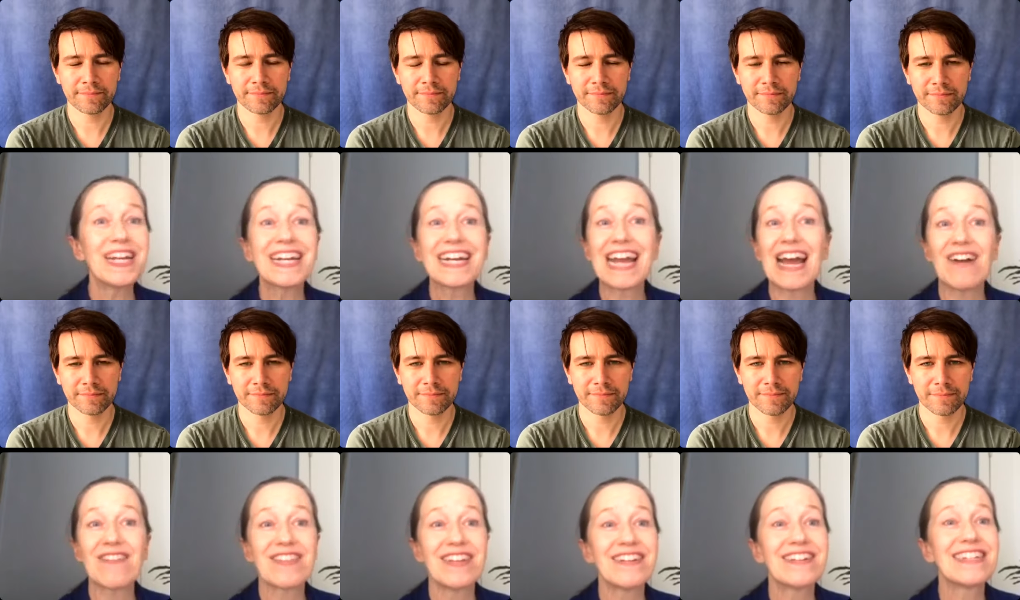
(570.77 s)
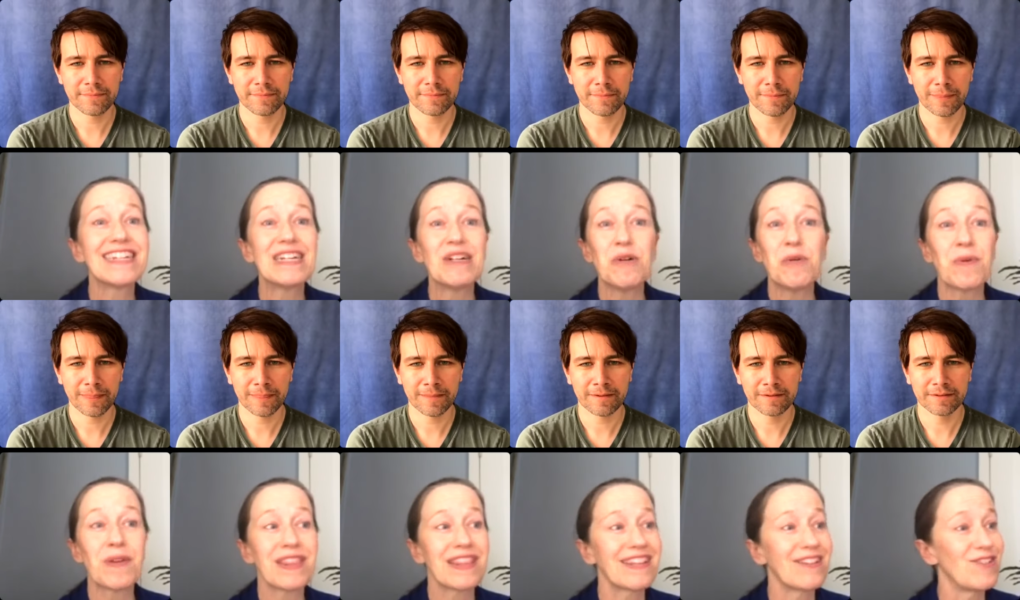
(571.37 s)
Speaker 1: didn't have to
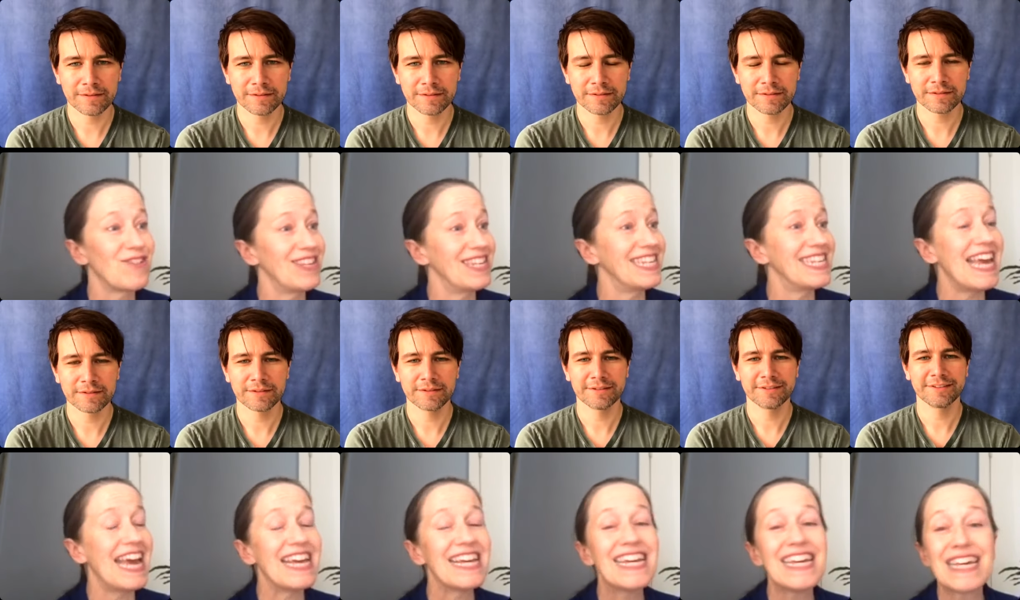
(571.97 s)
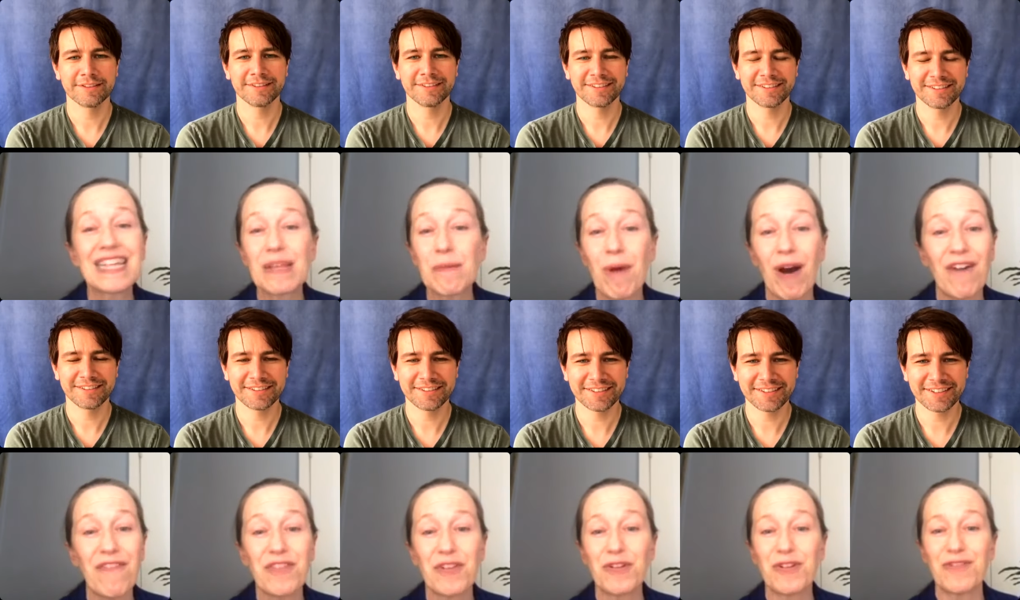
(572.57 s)
deal with yanking them
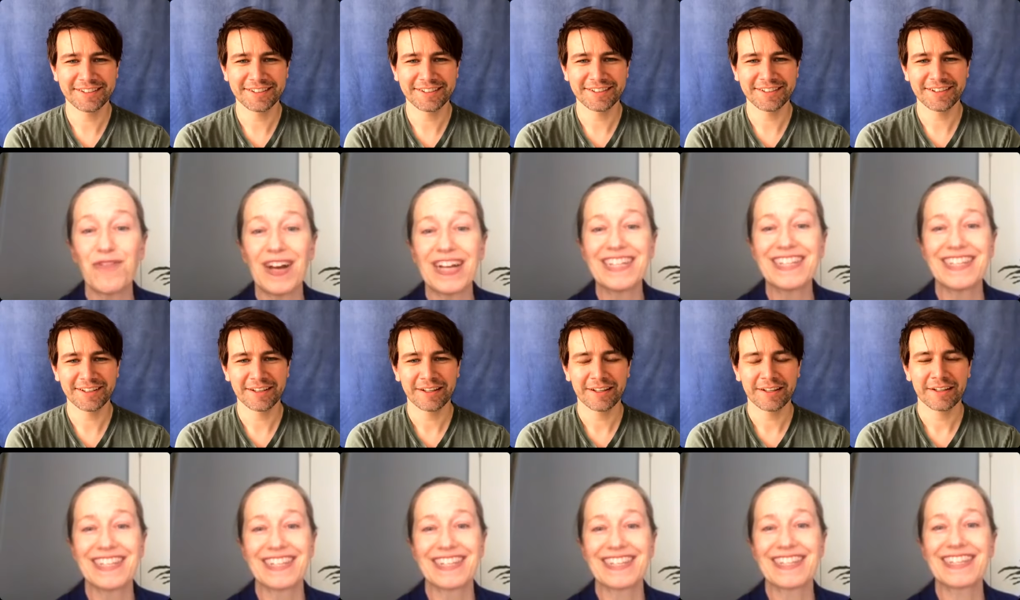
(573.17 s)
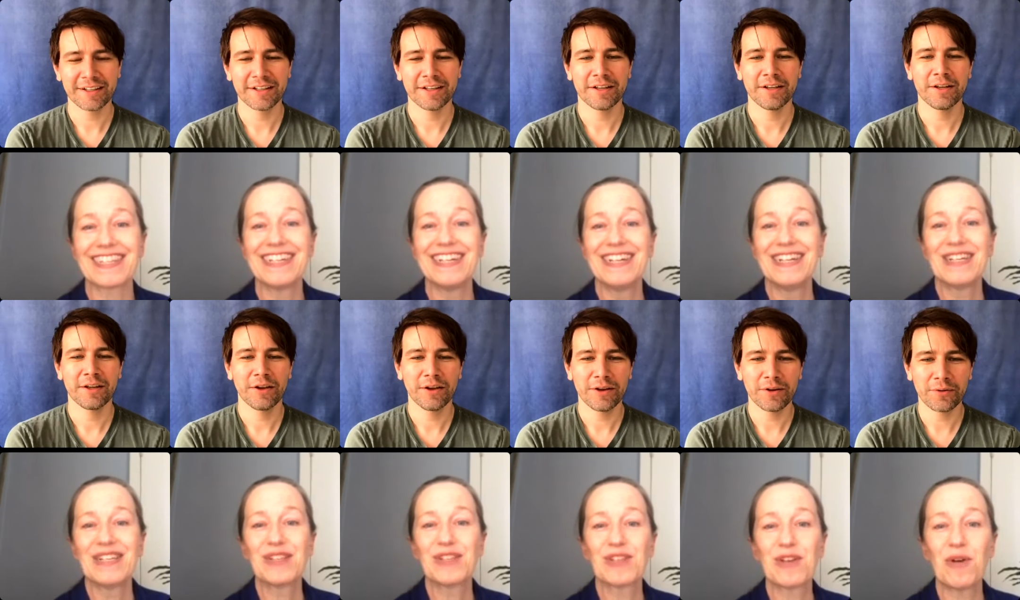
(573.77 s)
off their devices.
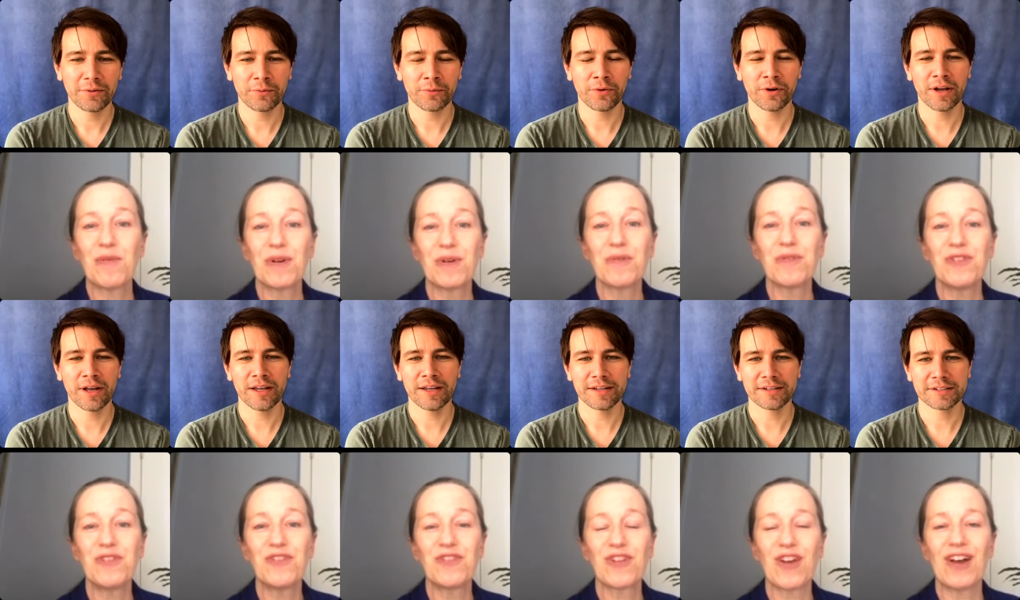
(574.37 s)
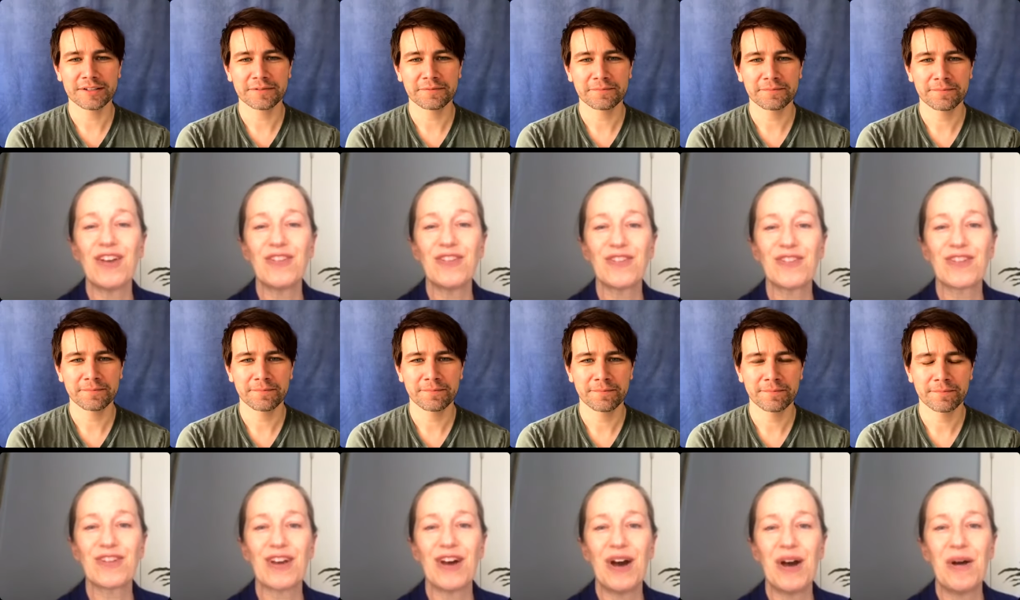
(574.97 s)
So it right. was
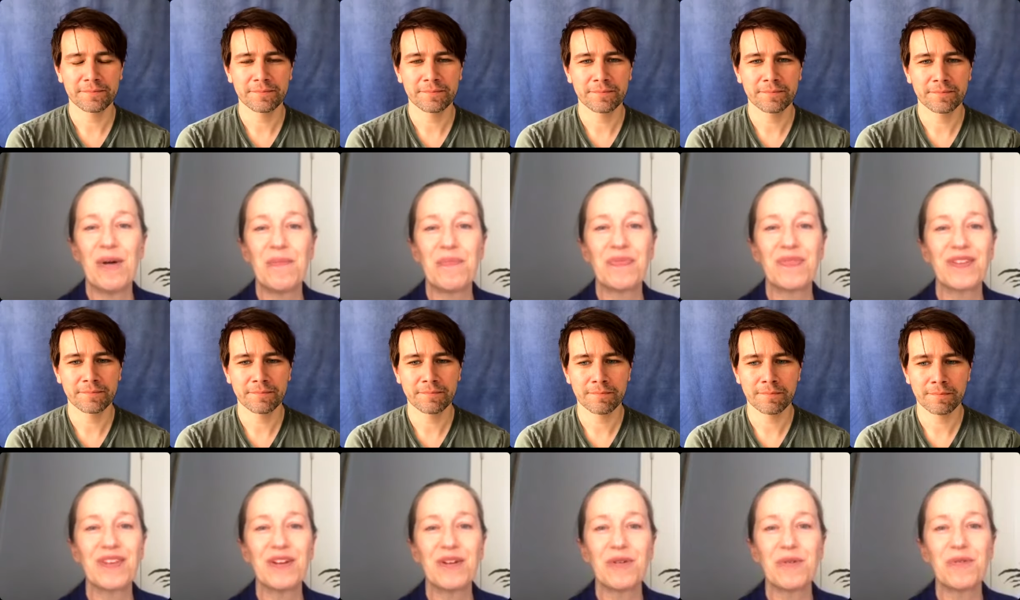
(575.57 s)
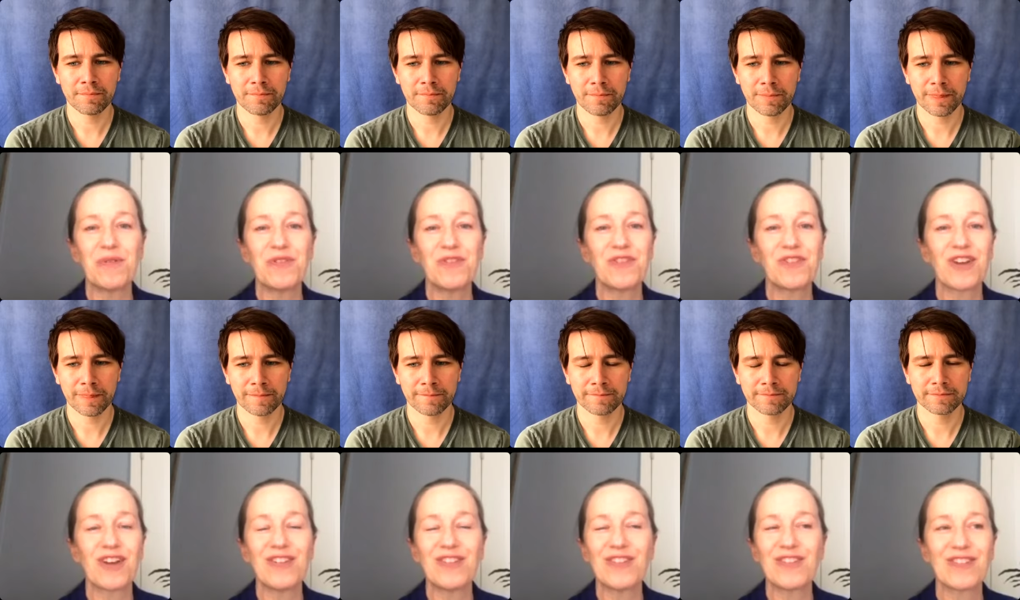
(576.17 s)
just, um, you know, it was
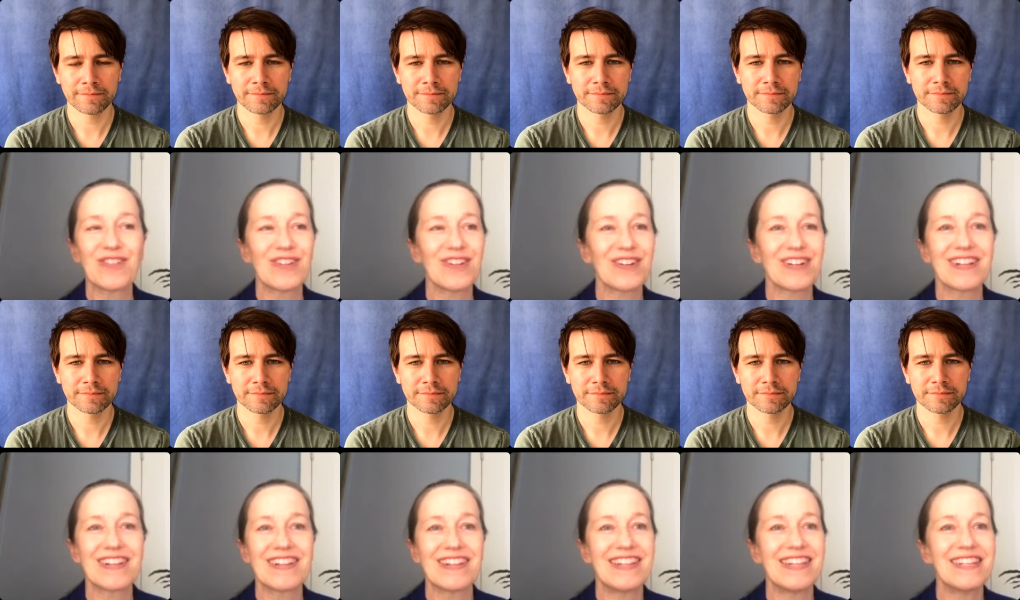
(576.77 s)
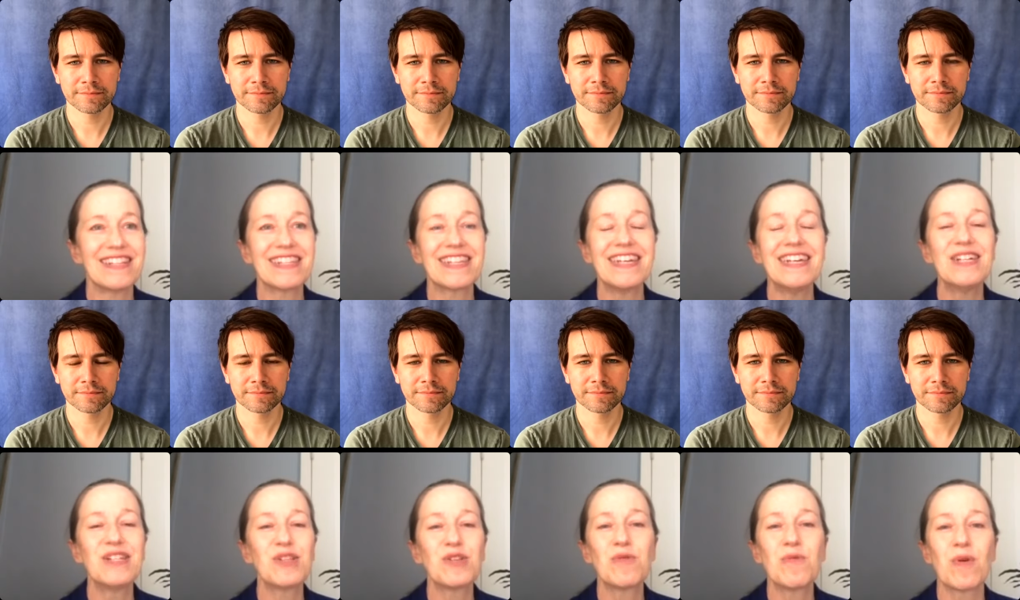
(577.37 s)
just these
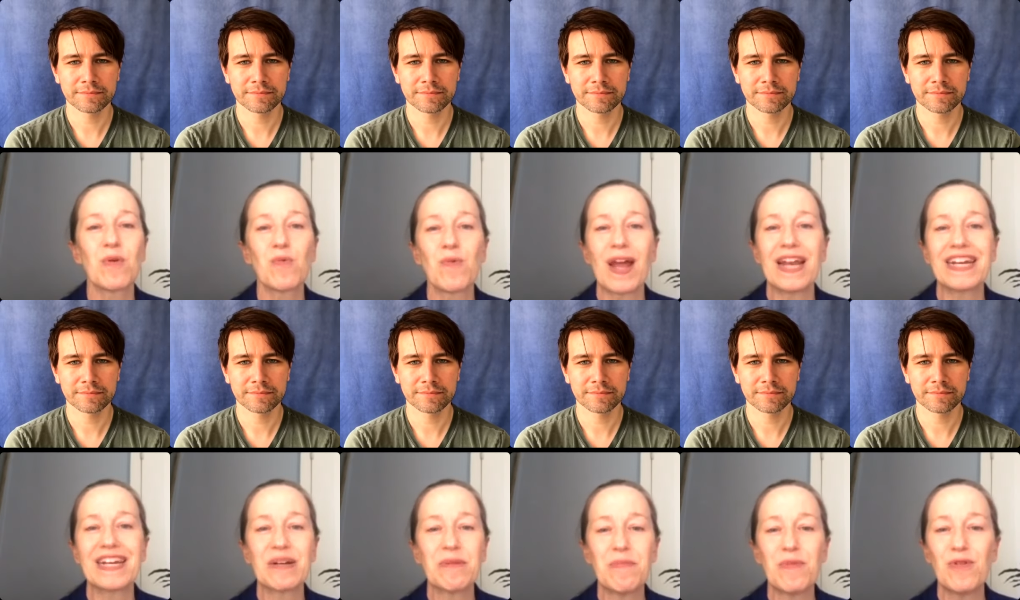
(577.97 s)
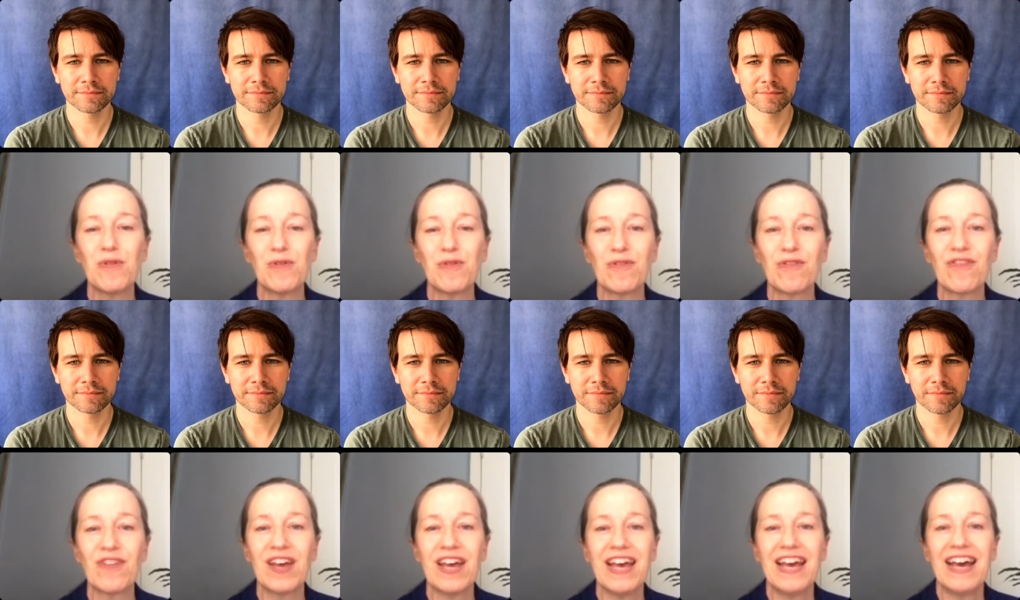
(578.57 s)
kids who were ready to
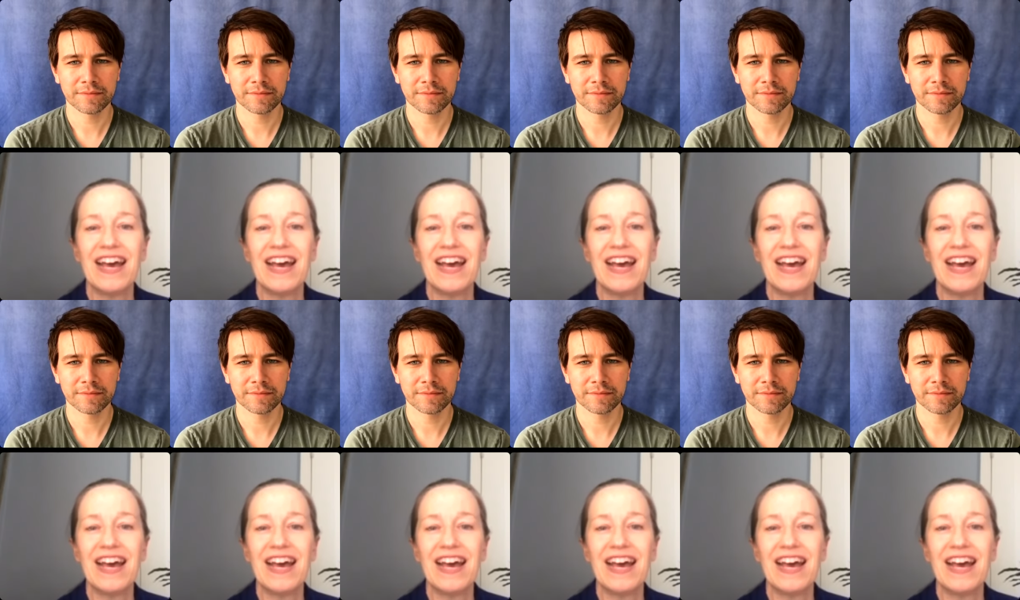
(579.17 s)
move.